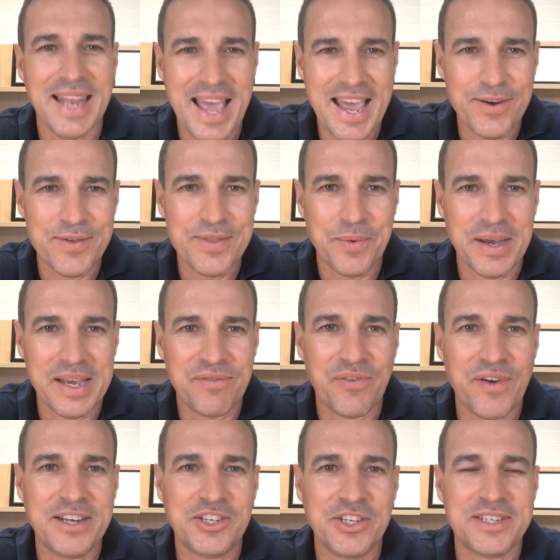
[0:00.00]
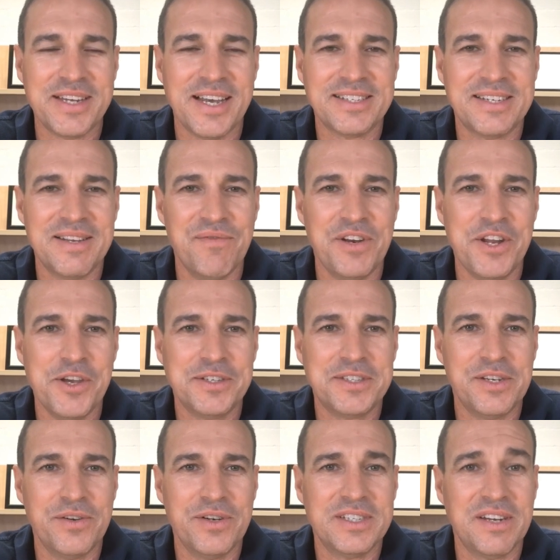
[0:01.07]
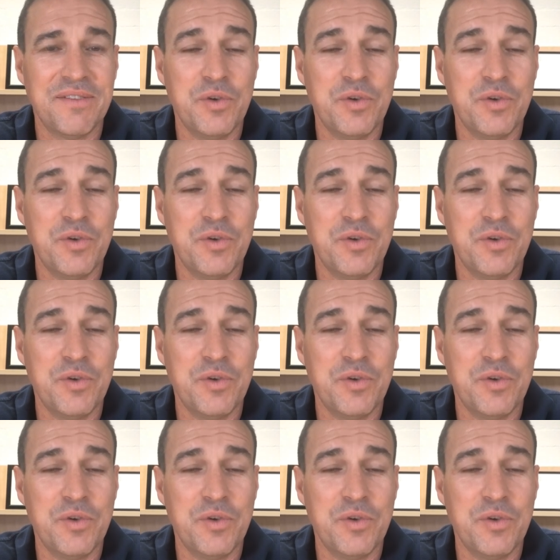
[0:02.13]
later in the week for our Just Ask Tim video series.